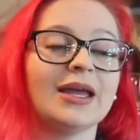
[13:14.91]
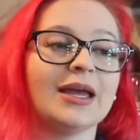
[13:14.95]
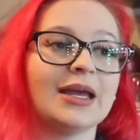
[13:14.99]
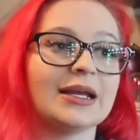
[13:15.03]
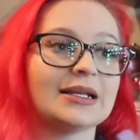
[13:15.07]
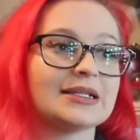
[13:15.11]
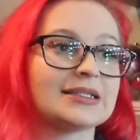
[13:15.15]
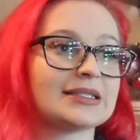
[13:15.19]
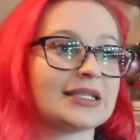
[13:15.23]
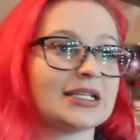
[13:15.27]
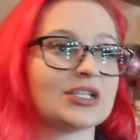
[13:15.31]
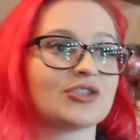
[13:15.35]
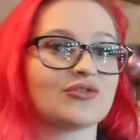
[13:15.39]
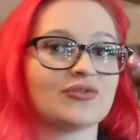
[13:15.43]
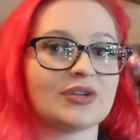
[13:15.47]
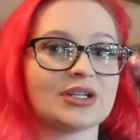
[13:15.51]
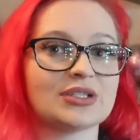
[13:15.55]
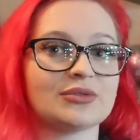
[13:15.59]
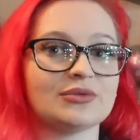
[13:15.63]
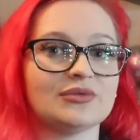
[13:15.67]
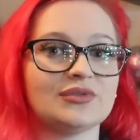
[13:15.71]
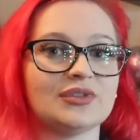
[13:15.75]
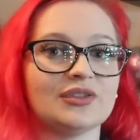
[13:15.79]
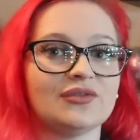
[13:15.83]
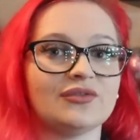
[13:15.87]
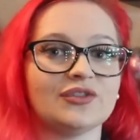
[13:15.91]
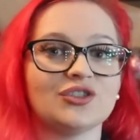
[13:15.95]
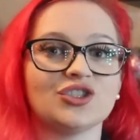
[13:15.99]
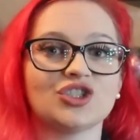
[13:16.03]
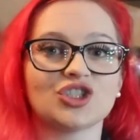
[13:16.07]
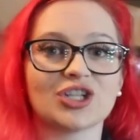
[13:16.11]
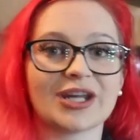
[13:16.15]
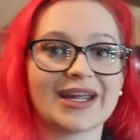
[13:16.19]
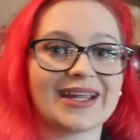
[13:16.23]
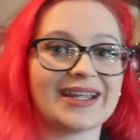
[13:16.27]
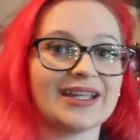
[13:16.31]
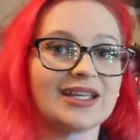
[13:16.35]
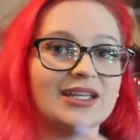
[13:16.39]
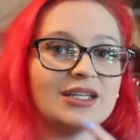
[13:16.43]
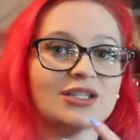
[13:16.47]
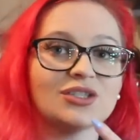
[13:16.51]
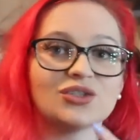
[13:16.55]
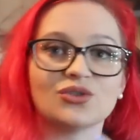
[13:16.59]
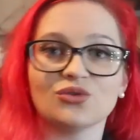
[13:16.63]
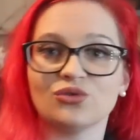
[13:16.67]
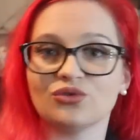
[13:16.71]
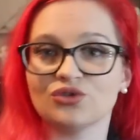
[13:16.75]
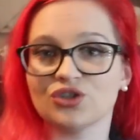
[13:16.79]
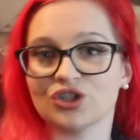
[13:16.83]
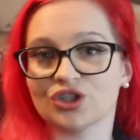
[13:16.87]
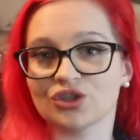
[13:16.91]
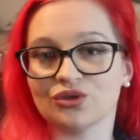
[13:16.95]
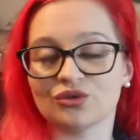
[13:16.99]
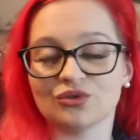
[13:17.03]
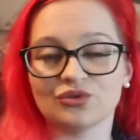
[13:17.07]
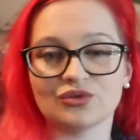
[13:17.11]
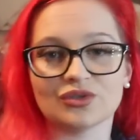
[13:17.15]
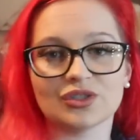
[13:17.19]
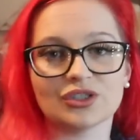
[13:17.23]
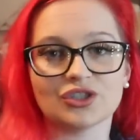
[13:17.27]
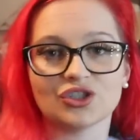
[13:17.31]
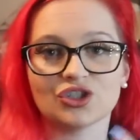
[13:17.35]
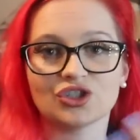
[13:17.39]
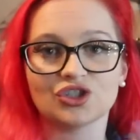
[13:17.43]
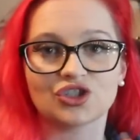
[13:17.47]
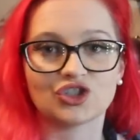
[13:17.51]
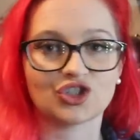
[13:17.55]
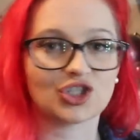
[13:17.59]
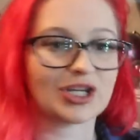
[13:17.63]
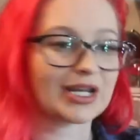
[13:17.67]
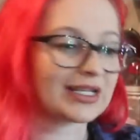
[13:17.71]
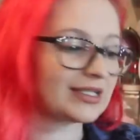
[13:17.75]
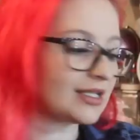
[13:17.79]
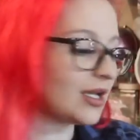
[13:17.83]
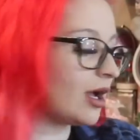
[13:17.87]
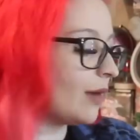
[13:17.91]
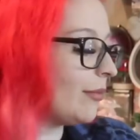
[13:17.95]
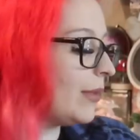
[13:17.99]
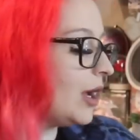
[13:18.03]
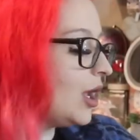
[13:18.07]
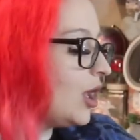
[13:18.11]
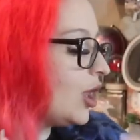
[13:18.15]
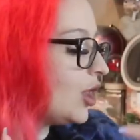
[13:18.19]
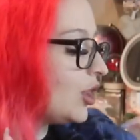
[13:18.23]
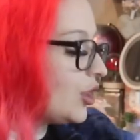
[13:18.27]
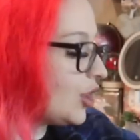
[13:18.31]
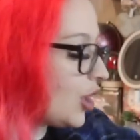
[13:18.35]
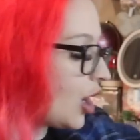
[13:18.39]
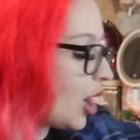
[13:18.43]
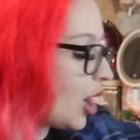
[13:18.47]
accessorize with different jackets or shoes and just jazz up the